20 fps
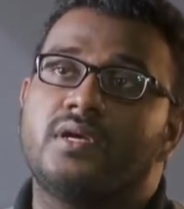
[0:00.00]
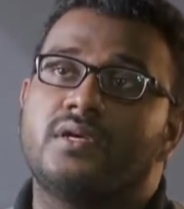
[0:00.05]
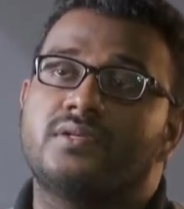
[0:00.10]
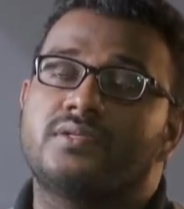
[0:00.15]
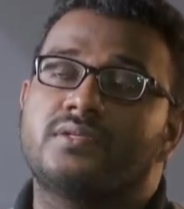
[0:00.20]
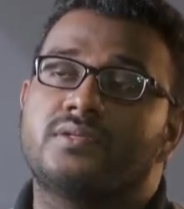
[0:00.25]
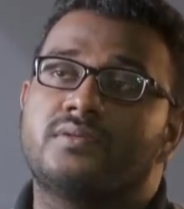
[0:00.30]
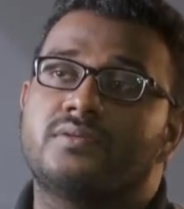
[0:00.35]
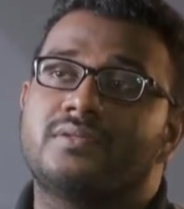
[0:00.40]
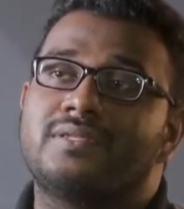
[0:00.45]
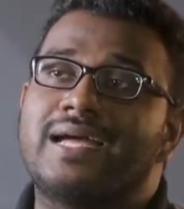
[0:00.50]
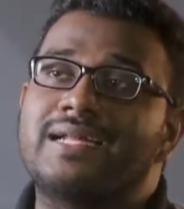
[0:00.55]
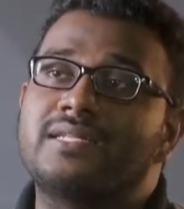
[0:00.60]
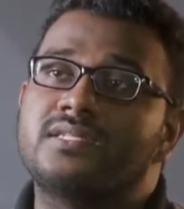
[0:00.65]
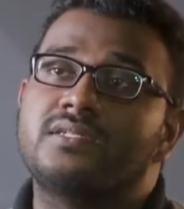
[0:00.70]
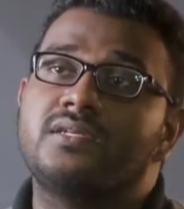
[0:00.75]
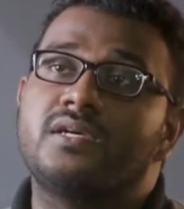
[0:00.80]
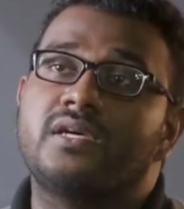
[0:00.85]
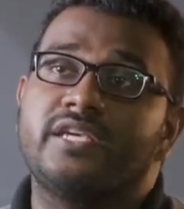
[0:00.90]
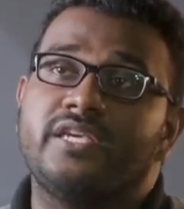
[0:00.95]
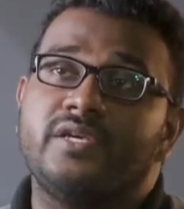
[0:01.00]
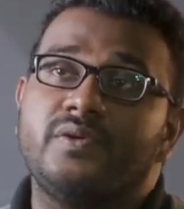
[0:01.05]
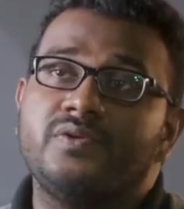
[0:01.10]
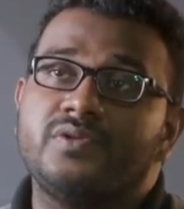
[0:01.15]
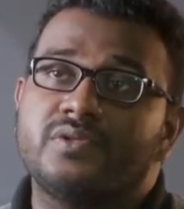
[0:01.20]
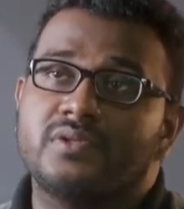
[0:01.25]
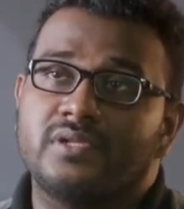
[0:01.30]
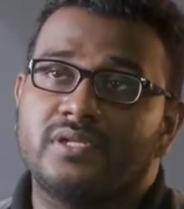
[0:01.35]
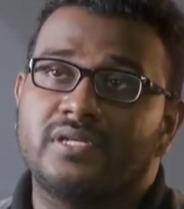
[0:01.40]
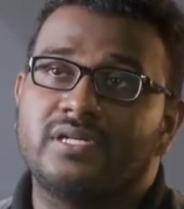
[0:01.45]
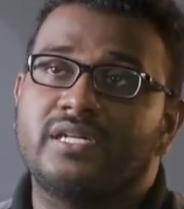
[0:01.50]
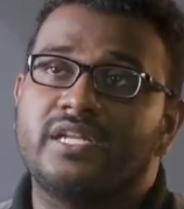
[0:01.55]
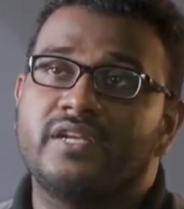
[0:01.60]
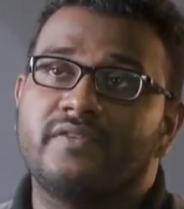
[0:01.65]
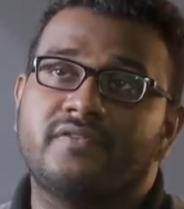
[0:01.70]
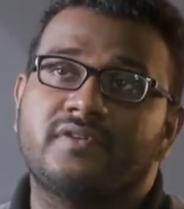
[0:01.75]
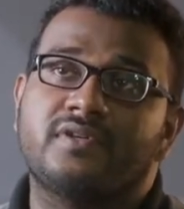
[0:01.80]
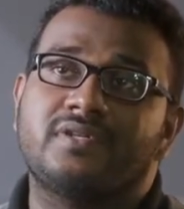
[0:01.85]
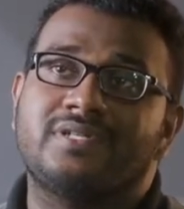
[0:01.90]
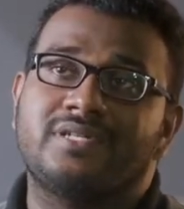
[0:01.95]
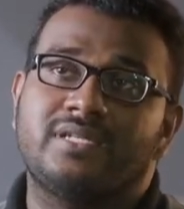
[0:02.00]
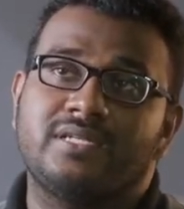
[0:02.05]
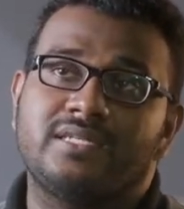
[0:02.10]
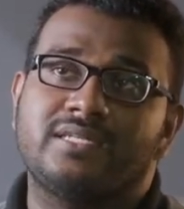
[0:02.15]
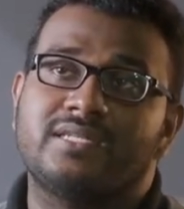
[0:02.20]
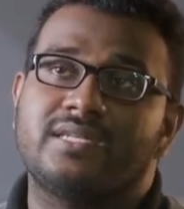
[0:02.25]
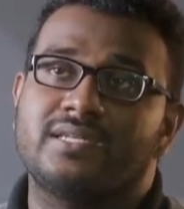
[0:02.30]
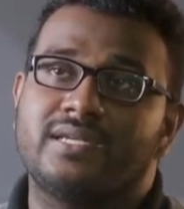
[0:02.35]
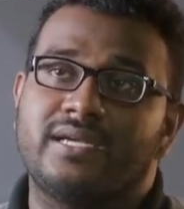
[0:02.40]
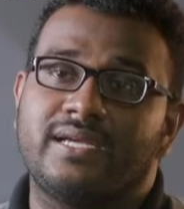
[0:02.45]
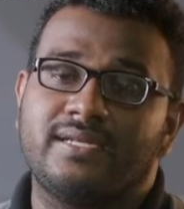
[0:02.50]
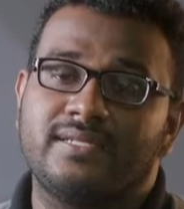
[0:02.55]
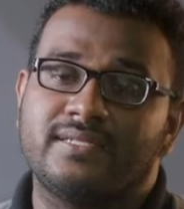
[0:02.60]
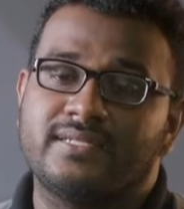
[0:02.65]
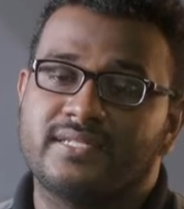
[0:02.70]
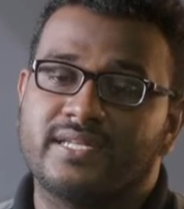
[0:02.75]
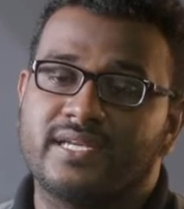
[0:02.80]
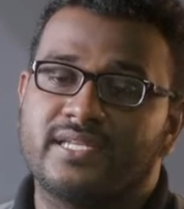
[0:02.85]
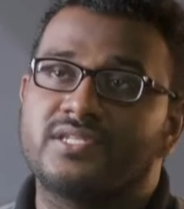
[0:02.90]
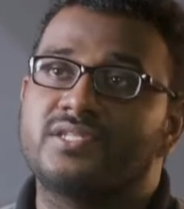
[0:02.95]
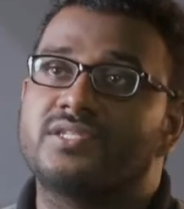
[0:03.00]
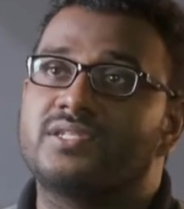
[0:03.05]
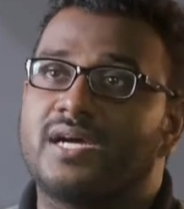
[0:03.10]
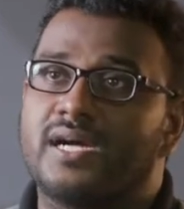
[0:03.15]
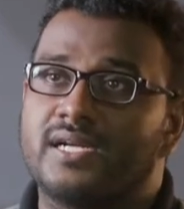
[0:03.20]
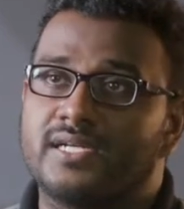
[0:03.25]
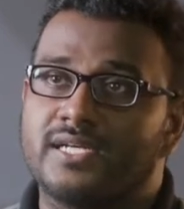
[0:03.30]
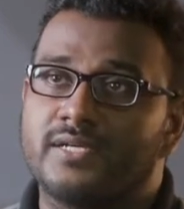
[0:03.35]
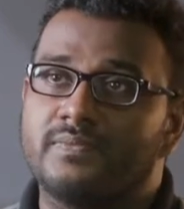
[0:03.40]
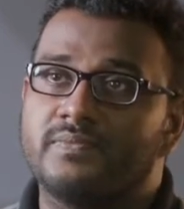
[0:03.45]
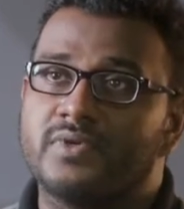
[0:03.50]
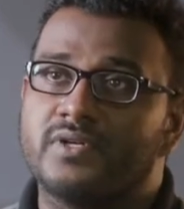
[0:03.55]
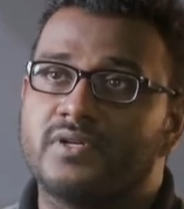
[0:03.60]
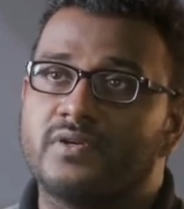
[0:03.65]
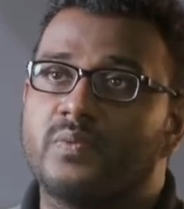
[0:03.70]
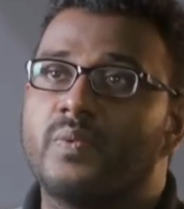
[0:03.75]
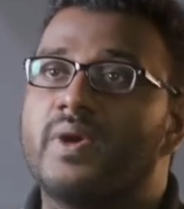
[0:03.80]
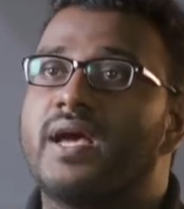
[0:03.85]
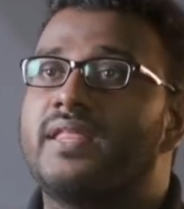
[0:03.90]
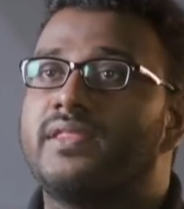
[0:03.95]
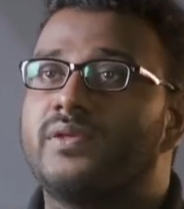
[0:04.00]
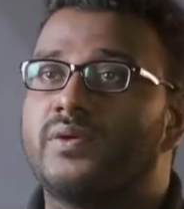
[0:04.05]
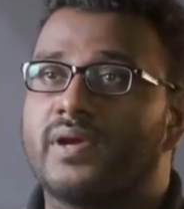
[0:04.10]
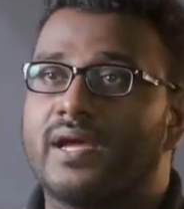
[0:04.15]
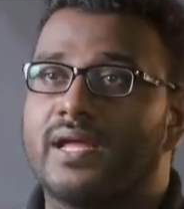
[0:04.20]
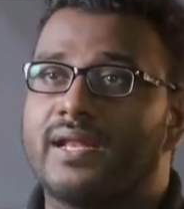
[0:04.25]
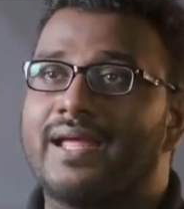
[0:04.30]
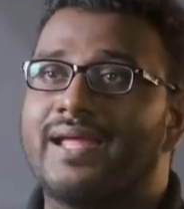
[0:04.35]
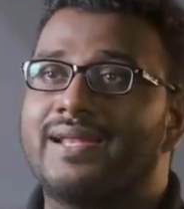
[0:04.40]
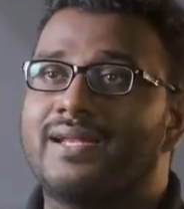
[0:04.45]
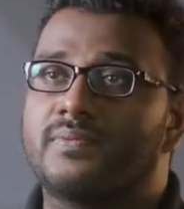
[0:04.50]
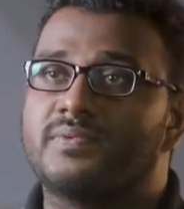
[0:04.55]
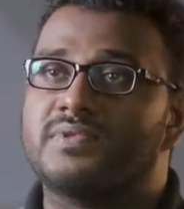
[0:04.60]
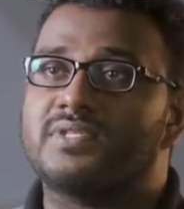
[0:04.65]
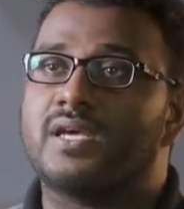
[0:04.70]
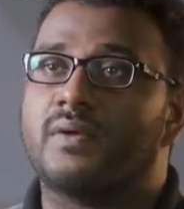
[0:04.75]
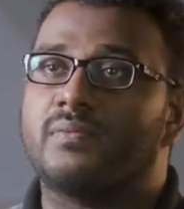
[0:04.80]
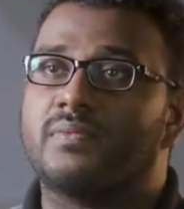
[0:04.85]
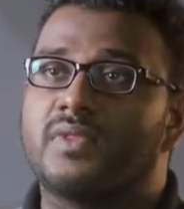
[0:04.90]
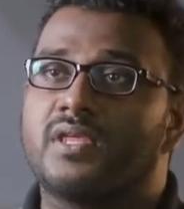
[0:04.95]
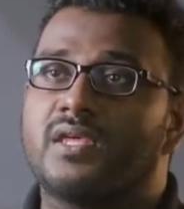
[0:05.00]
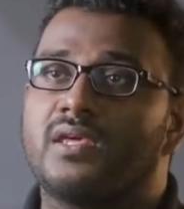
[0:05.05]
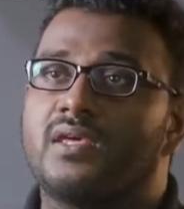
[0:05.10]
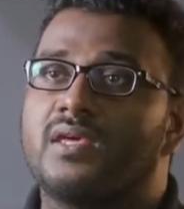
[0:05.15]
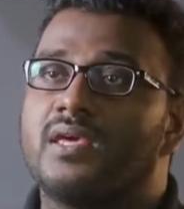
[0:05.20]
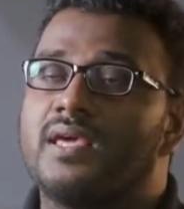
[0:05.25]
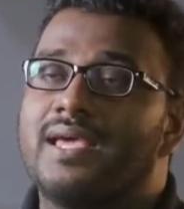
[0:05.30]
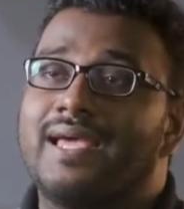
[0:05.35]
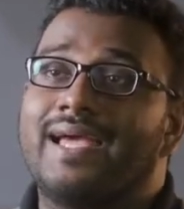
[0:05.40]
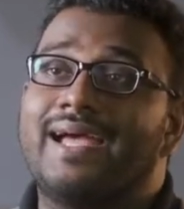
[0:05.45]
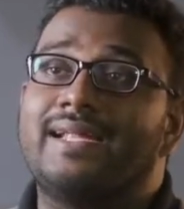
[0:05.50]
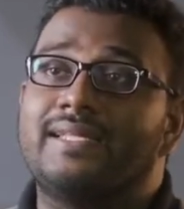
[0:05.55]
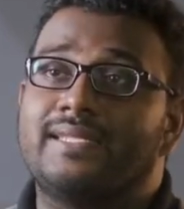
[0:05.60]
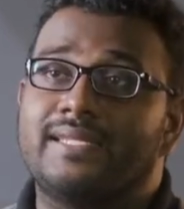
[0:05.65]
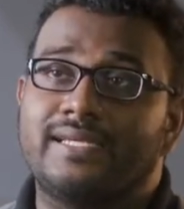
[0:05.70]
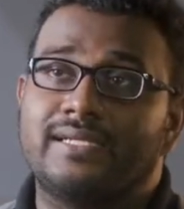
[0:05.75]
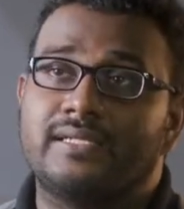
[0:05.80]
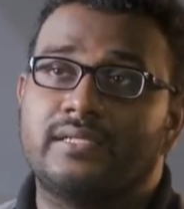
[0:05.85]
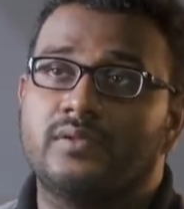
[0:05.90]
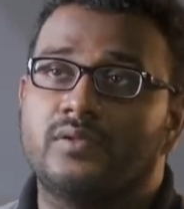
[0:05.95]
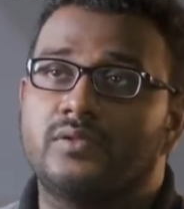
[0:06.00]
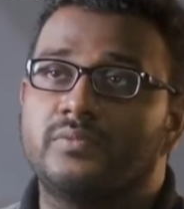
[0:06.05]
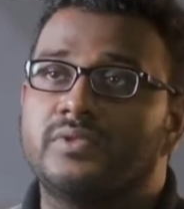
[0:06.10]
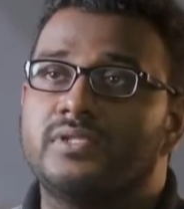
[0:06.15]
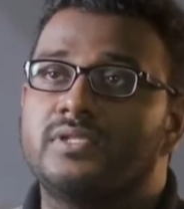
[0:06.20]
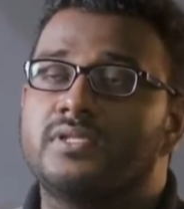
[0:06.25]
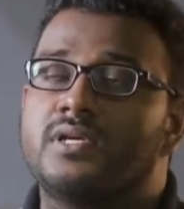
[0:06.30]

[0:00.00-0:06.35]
So that's a huge learning for an early stage startup where you can adapt something and think global.